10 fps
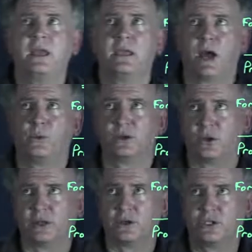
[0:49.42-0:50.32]
Now what
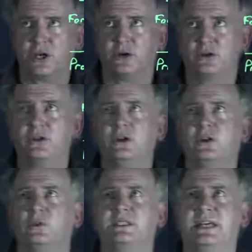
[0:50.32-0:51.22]
Euler showed
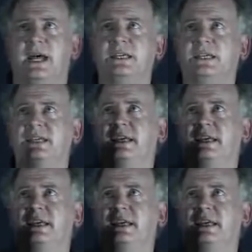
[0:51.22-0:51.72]
was that in